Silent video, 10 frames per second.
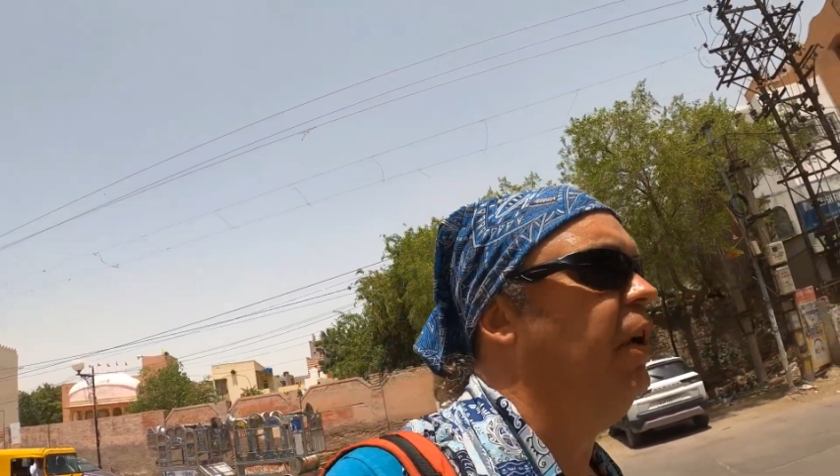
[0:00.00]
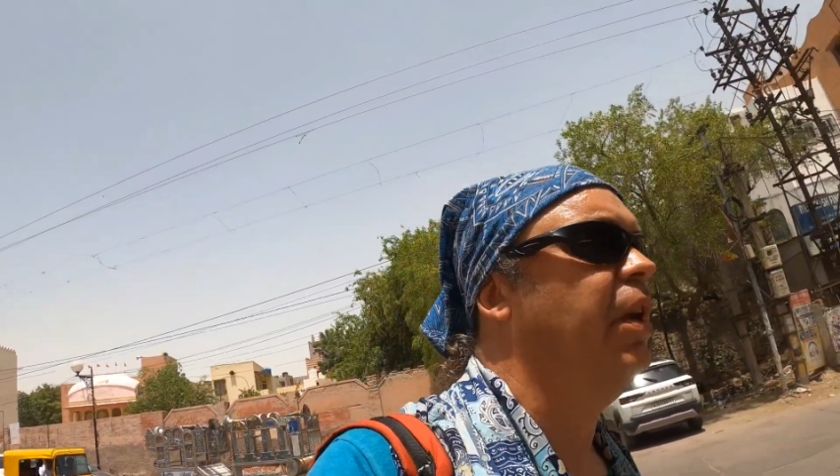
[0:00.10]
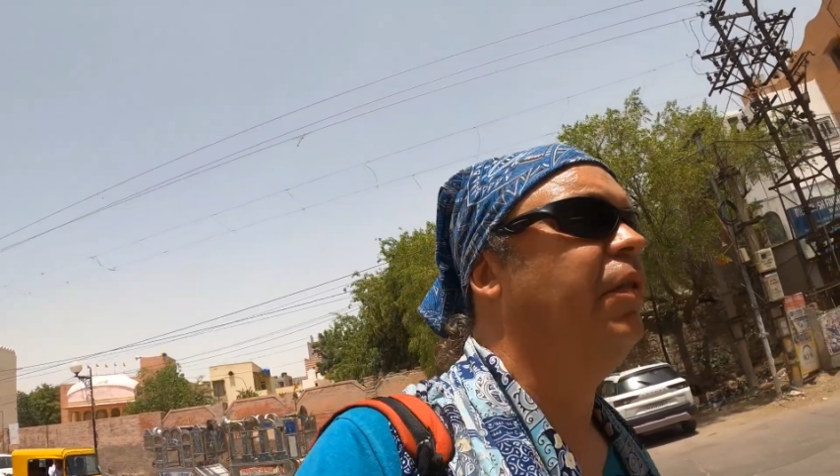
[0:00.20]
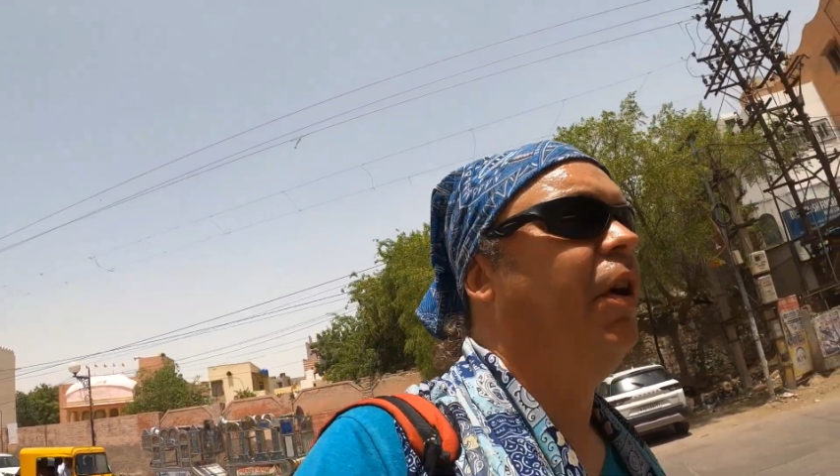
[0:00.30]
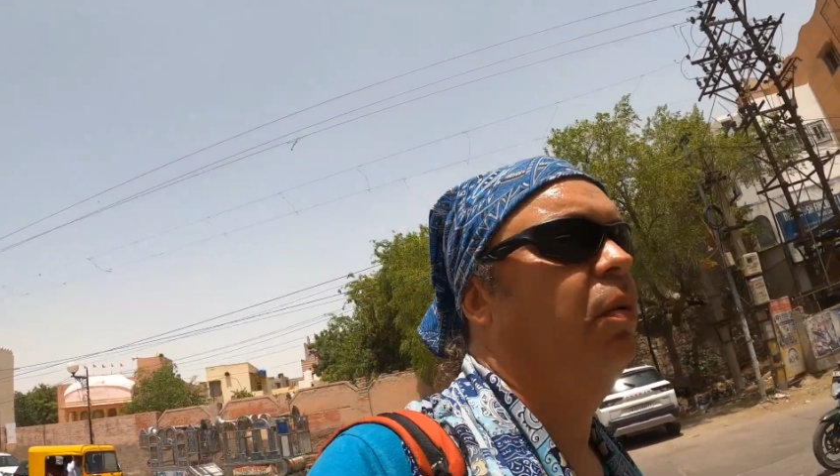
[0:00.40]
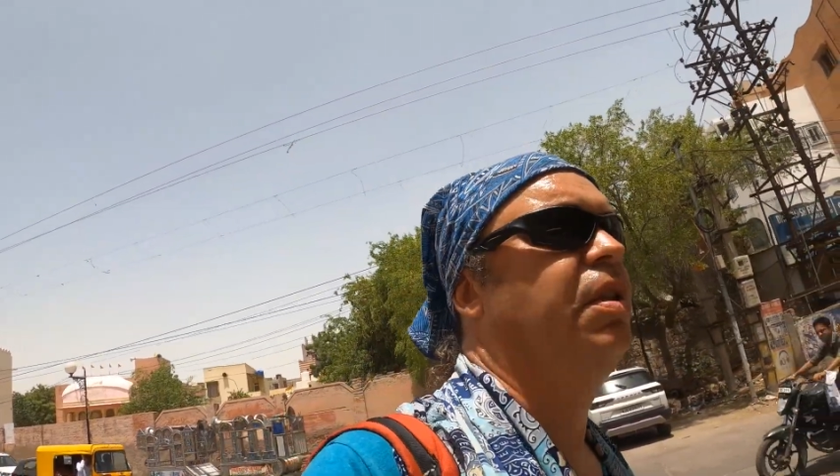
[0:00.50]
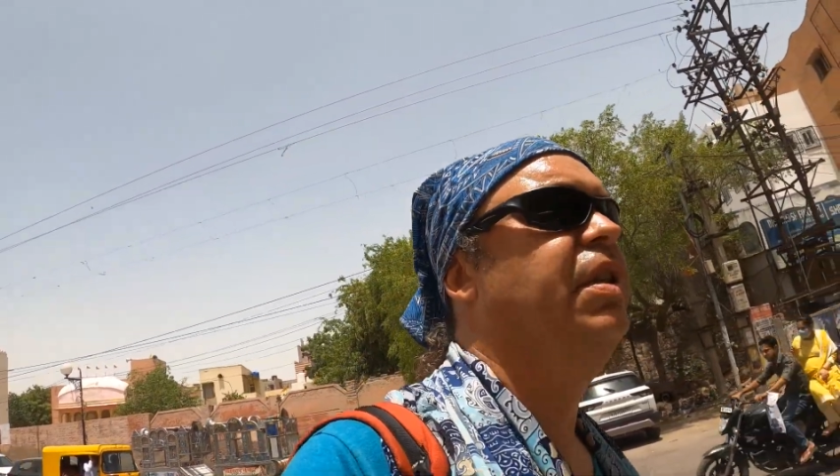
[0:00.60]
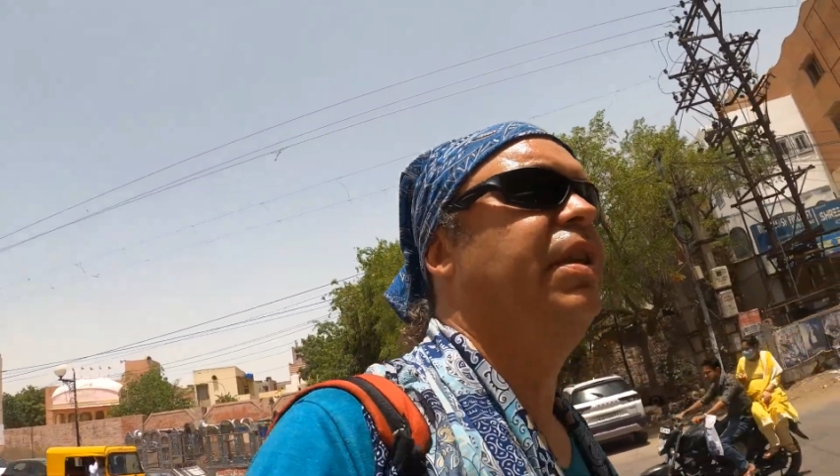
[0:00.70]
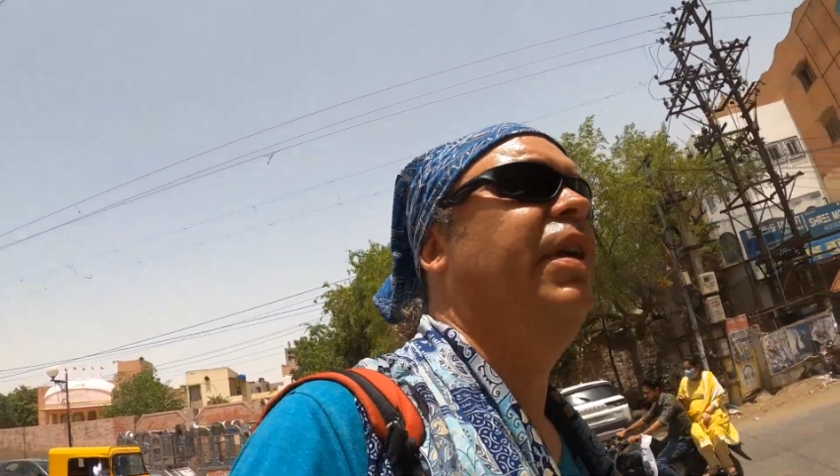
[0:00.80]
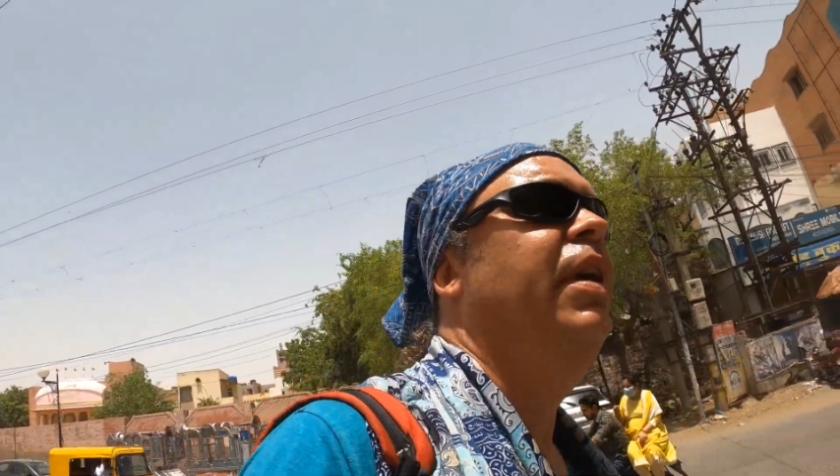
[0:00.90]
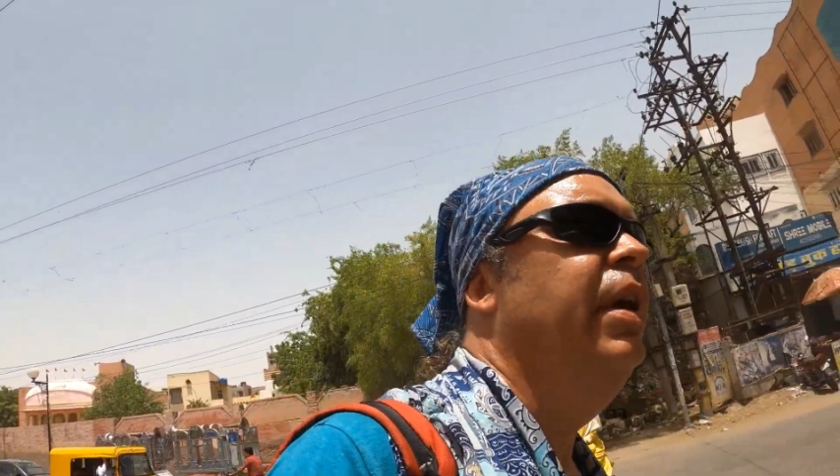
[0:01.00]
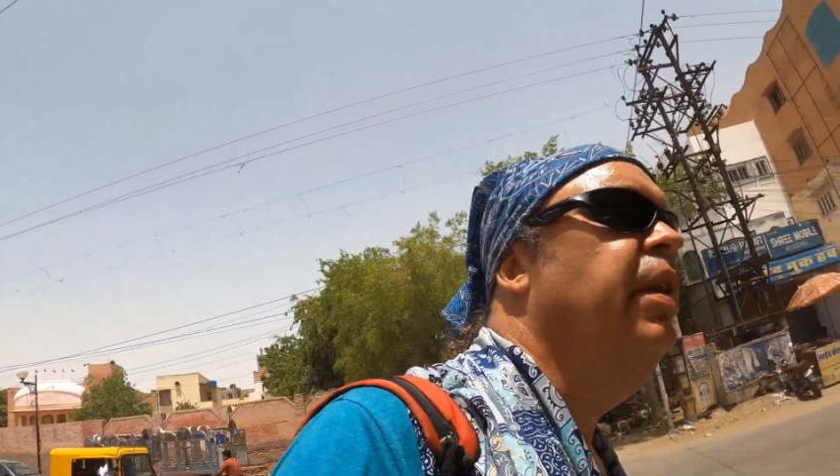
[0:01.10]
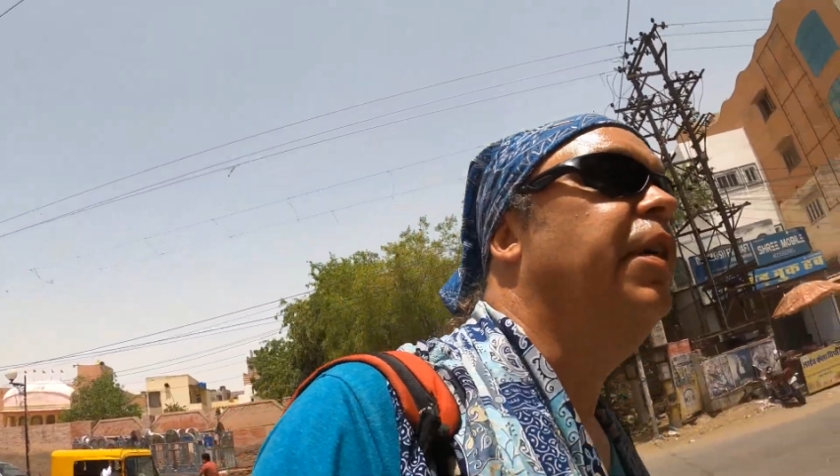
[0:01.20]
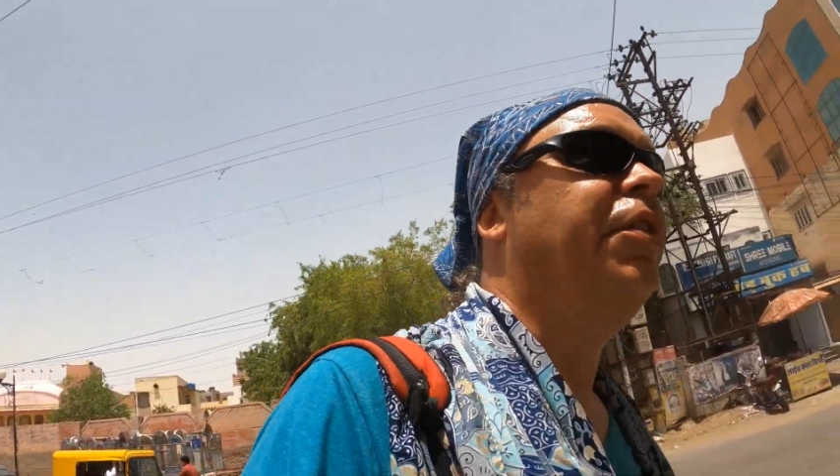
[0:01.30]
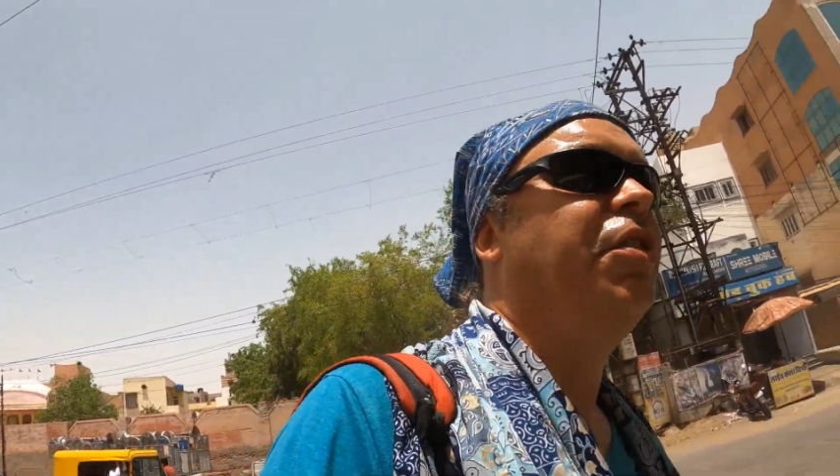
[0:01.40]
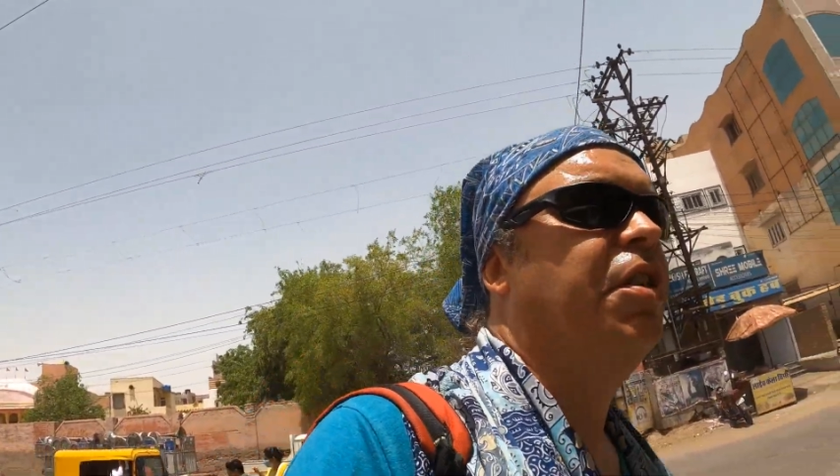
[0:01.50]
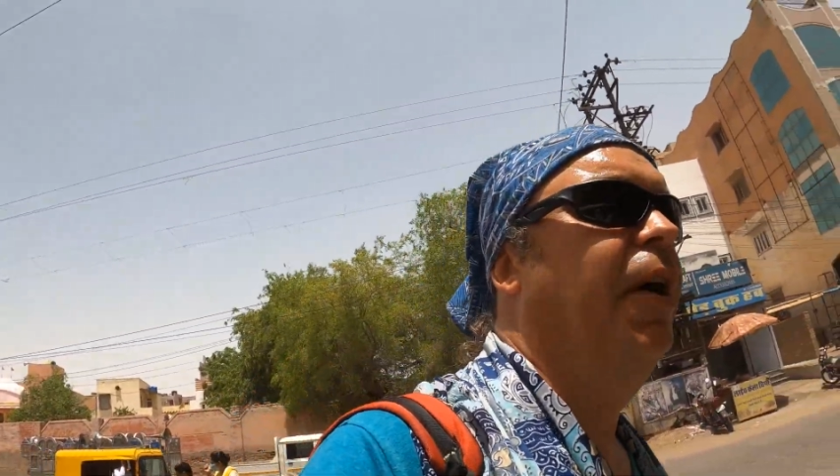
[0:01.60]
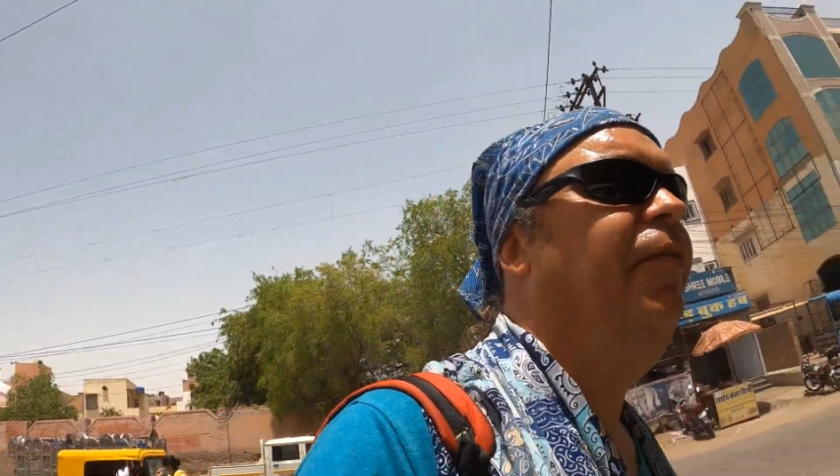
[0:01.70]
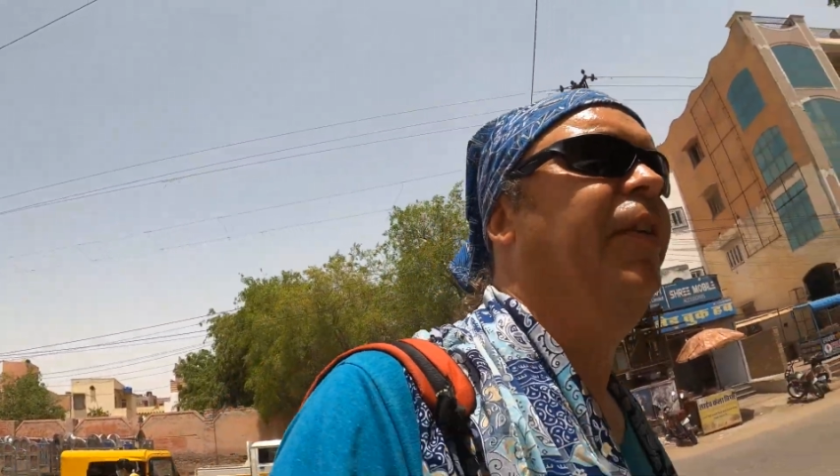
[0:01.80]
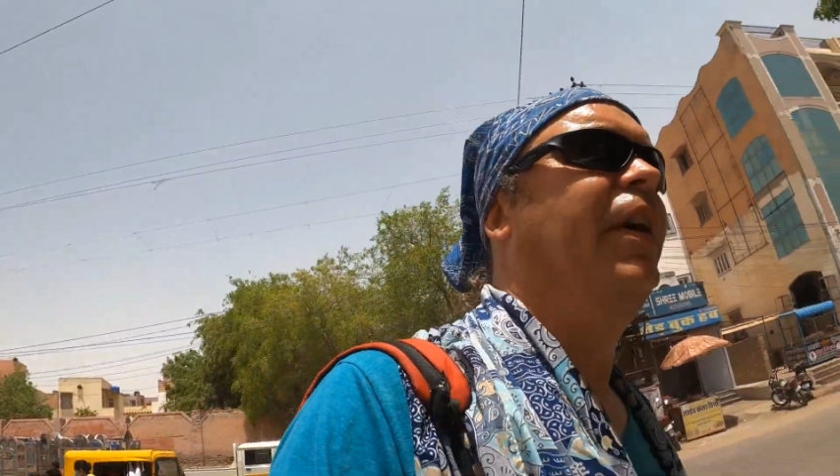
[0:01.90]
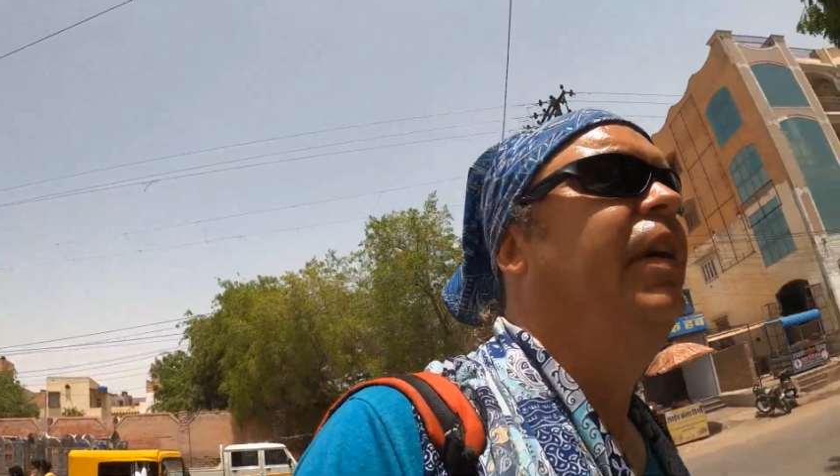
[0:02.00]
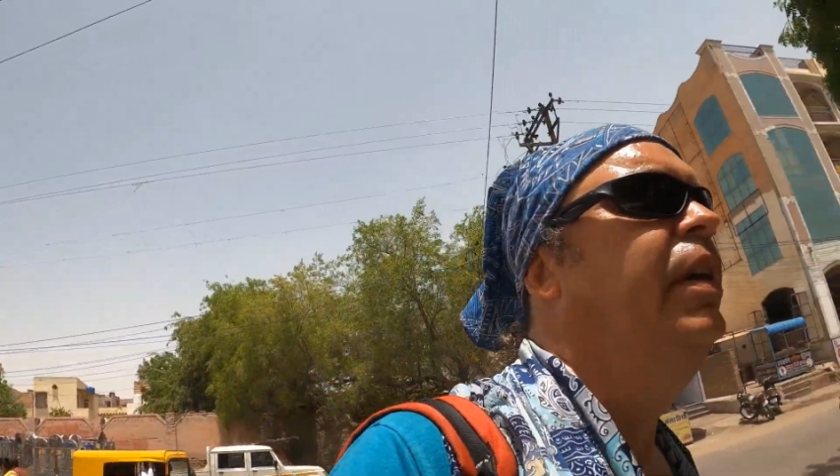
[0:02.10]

find in the whole city that does coffee.